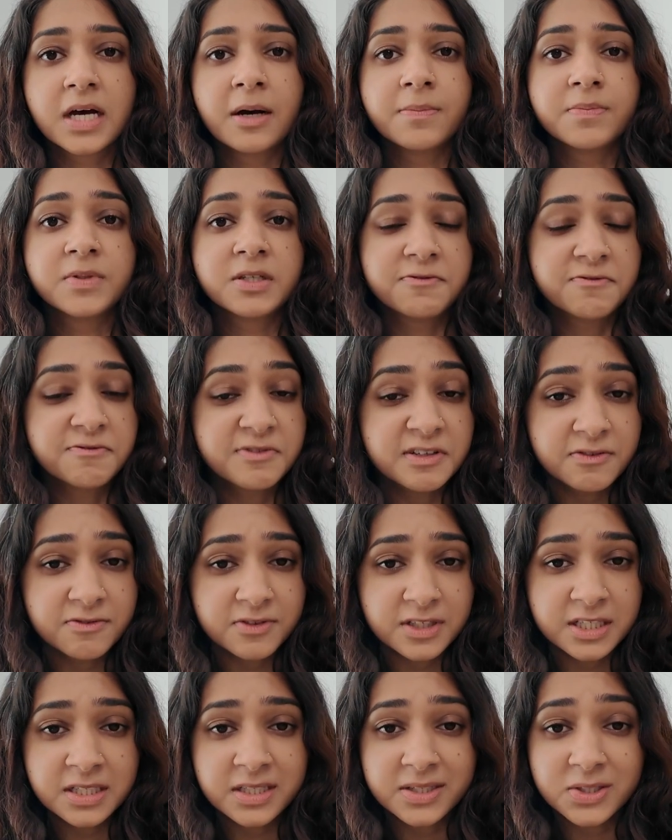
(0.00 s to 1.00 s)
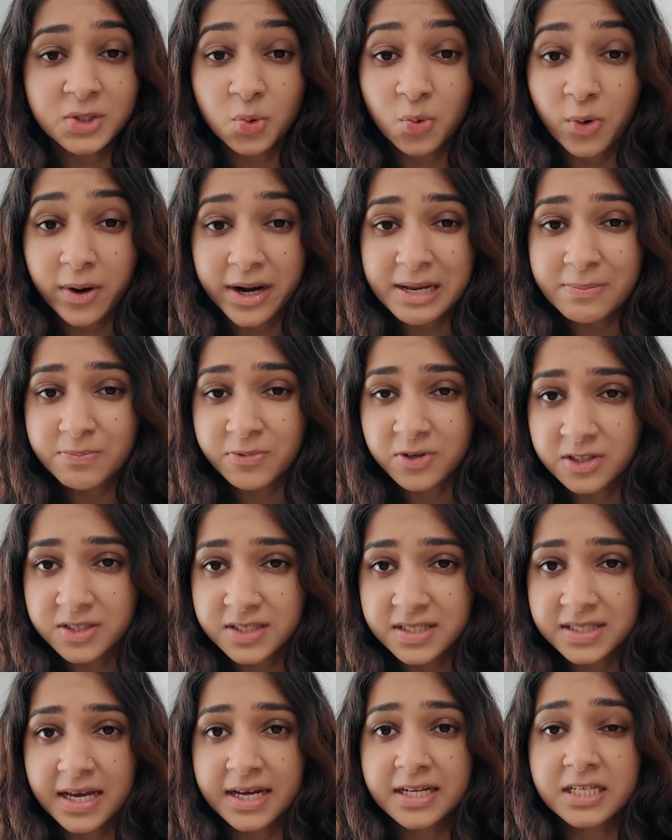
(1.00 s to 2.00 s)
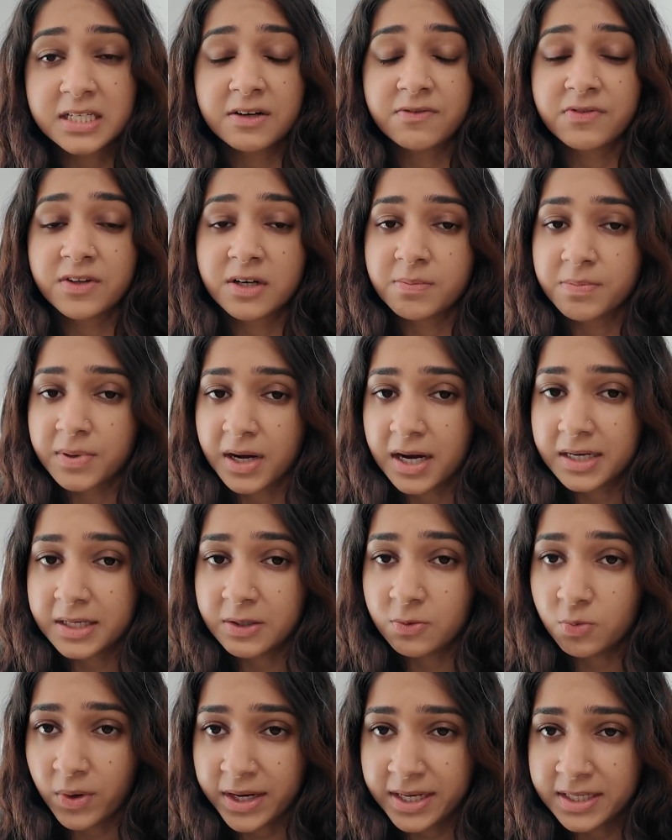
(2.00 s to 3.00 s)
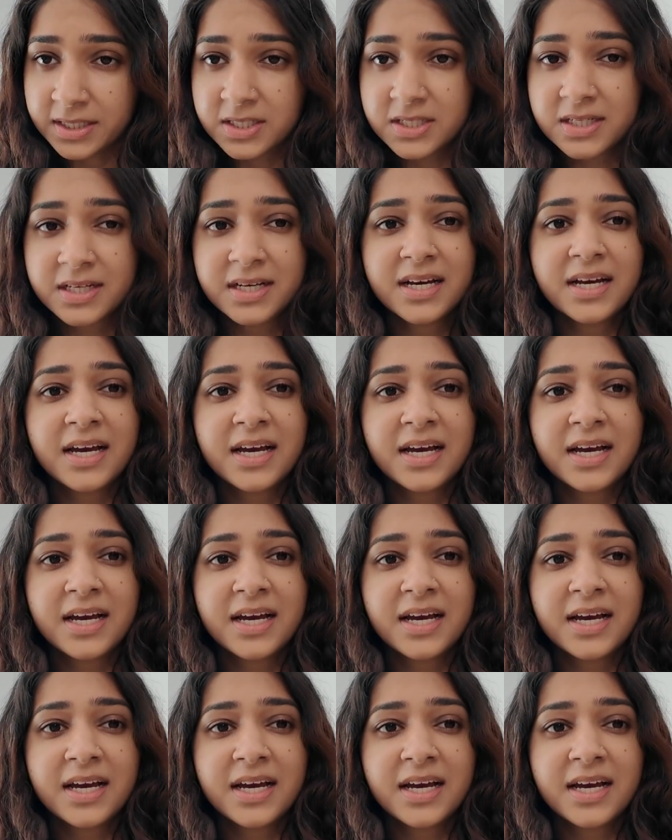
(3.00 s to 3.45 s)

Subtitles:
up to 15 to 20% of their body weight.